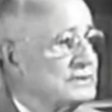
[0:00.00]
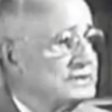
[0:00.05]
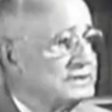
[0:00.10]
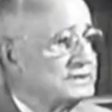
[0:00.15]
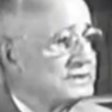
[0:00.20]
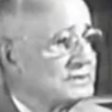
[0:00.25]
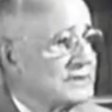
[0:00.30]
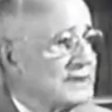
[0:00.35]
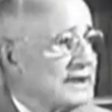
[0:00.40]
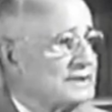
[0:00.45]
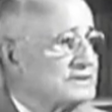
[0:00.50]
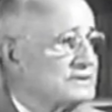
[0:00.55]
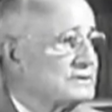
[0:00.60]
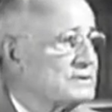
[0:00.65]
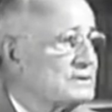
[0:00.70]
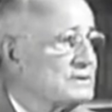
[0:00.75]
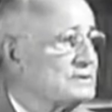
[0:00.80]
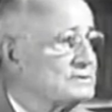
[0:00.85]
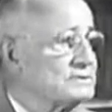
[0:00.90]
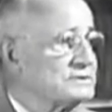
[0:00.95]
wish to write
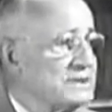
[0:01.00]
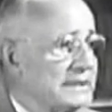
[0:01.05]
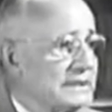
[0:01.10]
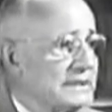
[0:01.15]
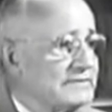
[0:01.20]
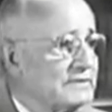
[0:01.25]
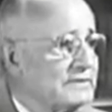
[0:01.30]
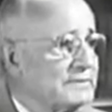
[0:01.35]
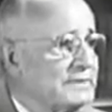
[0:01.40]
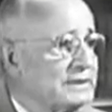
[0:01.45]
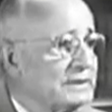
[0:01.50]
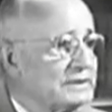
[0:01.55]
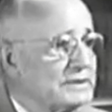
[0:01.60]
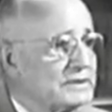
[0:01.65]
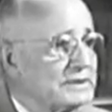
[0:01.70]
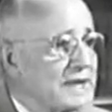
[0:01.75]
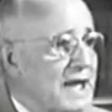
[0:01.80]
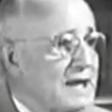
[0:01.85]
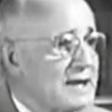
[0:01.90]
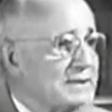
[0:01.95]
your own ticket from here
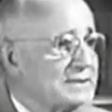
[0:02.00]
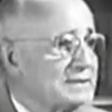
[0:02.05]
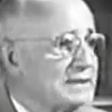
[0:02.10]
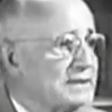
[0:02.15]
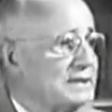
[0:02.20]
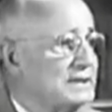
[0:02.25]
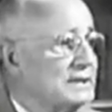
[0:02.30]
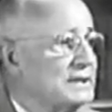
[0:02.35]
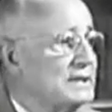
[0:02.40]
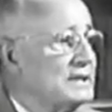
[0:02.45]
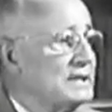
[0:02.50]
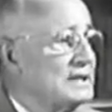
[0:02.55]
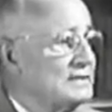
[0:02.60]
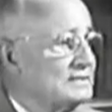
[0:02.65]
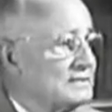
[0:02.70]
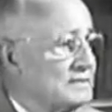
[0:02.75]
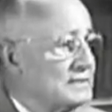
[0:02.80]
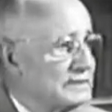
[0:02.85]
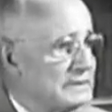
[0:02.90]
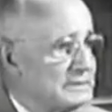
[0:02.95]
on out
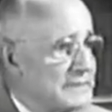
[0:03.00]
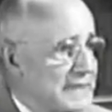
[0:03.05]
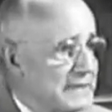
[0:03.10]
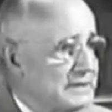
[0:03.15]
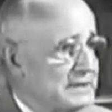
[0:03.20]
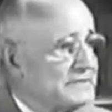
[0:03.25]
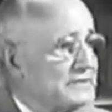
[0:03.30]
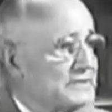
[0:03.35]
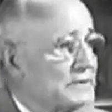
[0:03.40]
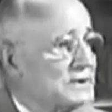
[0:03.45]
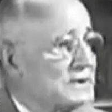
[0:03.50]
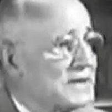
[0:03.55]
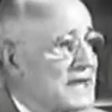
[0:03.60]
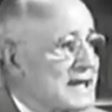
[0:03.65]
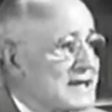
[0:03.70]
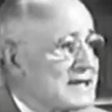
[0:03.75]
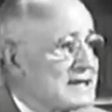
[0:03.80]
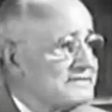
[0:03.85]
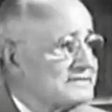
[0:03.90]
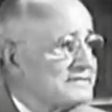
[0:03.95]
for the remainder of your
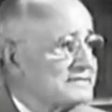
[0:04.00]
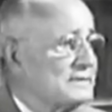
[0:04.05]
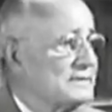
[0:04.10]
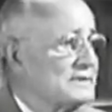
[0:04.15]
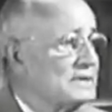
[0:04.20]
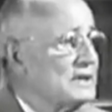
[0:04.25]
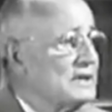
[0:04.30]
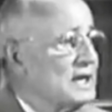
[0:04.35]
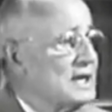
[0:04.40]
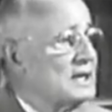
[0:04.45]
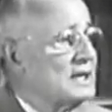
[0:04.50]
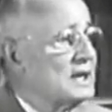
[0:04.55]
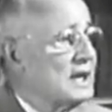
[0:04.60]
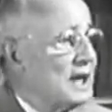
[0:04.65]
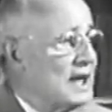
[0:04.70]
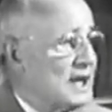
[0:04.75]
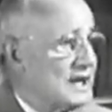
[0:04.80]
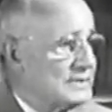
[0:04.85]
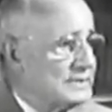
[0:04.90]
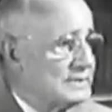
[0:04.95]
life,
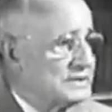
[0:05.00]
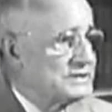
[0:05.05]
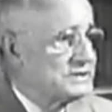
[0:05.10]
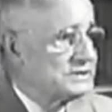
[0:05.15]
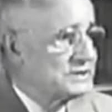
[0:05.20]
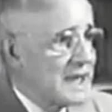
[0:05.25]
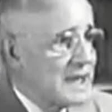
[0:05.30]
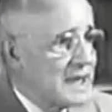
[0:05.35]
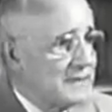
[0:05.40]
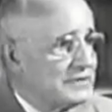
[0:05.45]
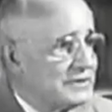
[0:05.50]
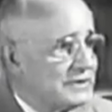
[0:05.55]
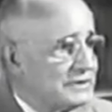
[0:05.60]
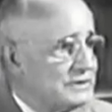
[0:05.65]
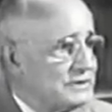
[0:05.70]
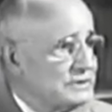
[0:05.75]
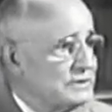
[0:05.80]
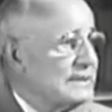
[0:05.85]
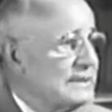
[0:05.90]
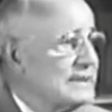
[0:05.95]
I will describe for
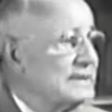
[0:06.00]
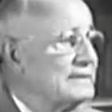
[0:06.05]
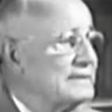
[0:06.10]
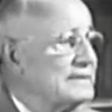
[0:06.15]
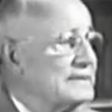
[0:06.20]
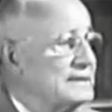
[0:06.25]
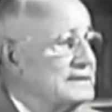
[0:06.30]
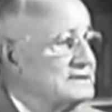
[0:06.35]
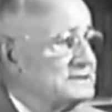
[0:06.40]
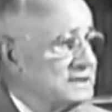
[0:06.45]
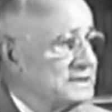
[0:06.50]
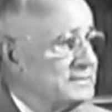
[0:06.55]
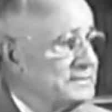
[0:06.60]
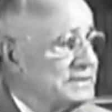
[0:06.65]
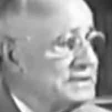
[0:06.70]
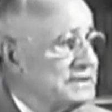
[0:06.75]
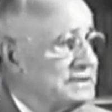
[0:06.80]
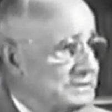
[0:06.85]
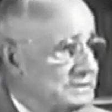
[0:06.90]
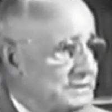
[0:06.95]
you in these
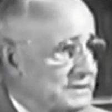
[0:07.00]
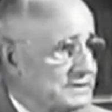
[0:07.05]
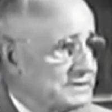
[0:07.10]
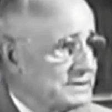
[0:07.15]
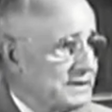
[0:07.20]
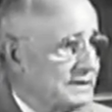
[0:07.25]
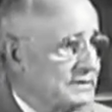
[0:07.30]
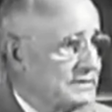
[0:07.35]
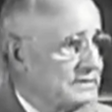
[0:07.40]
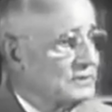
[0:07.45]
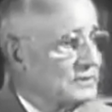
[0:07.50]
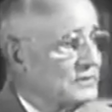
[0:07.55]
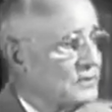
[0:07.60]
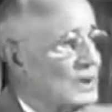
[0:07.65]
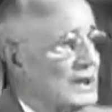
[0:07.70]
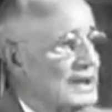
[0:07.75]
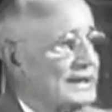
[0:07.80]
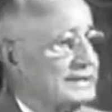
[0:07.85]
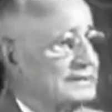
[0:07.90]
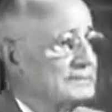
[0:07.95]
simple instructions.
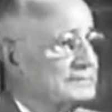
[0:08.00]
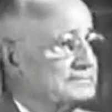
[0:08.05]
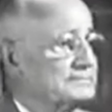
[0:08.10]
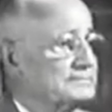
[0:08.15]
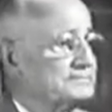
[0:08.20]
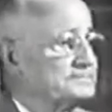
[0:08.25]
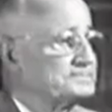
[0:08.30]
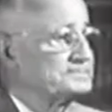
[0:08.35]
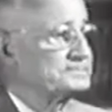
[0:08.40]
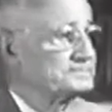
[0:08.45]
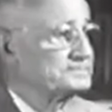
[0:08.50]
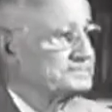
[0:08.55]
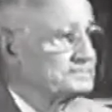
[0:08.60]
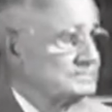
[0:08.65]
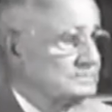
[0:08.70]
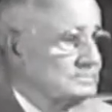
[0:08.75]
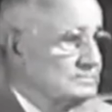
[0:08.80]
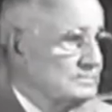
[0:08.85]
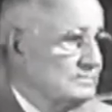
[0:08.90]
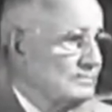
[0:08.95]
1,
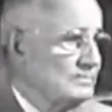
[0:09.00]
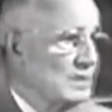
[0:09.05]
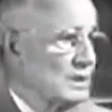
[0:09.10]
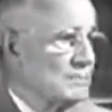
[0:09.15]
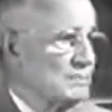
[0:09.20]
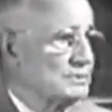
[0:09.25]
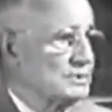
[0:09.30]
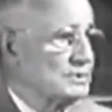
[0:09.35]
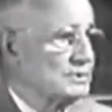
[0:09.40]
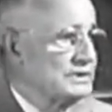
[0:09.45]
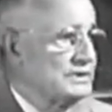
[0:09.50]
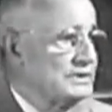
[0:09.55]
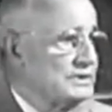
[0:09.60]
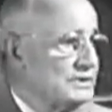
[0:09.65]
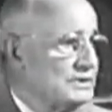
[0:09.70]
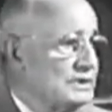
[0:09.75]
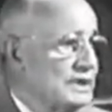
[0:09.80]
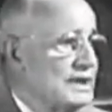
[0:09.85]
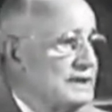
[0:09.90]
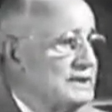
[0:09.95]

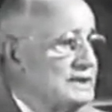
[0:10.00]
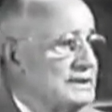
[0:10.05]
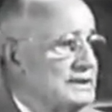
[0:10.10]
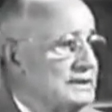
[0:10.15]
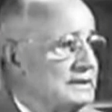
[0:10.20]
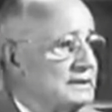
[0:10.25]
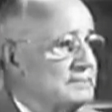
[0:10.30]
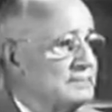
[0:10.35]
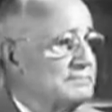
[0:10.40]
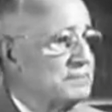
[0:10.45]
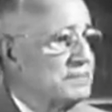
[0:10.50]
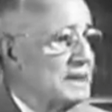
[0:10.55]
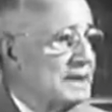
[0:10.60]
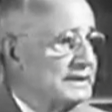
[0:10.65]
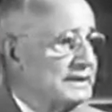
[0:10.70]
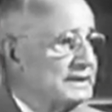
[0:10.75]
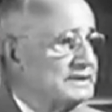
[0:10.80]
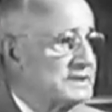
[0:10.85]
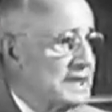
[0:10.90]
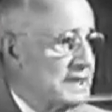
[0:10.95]
procure a neat
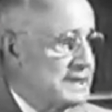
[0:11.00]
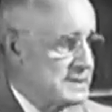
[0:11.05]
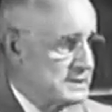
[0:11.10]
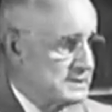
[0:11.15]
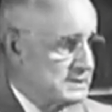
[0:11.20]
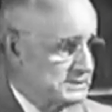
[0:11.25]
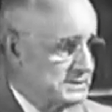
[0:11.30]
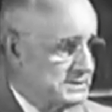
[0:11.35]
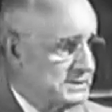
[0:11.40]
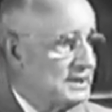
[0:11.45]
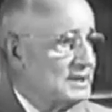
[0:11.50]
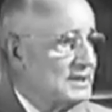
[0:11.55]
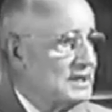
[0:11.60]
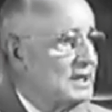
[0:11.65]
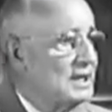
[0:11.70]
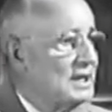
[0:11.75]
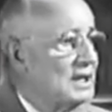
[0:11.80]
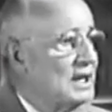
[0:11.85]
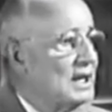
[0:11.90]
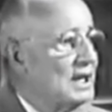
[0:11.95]
pocket-sized
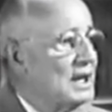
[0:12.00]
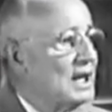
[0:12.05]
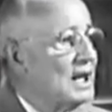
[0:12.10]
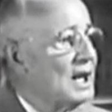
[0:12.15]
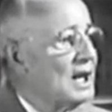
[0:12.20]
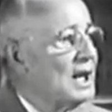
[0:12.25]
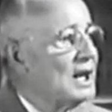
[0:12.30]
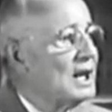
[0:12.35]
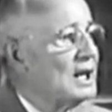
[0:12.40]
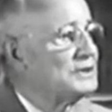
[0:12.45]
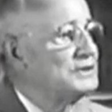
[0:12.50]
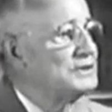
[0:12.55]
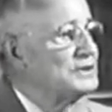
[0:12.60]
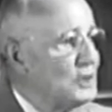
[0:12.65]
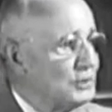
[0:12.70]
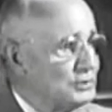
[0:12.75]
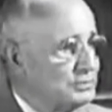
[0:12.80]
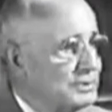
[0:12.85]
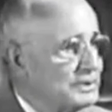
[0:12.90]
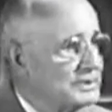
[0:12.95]
a
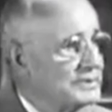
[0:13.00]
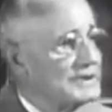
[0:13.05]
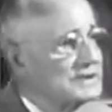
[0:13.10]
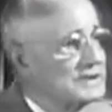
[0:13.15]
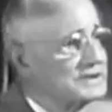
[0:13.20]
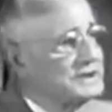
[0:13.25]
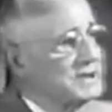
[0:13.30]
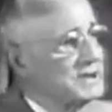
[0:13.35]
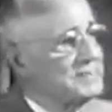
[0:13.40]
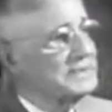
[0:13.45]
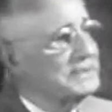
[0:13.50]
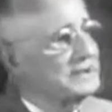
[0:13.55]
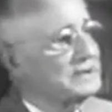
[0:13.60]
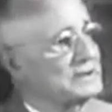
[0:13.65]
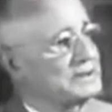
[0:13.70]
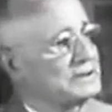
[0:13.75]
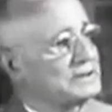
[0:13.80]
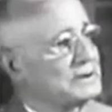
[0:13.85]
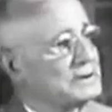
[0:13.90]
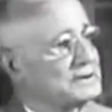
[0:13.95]
notebook, or something
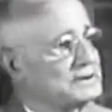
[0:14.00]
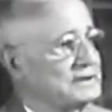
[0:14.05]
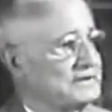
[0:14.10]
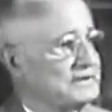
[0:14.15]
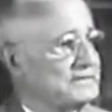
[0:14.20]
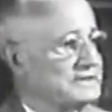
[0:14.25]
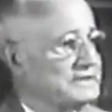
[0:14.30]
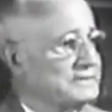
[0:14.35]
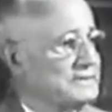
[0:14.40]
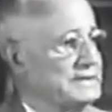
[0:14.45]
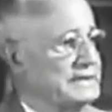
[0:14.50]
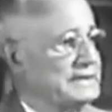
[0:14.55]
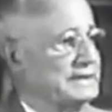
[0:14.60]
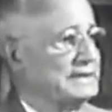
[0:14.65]
on the order of this one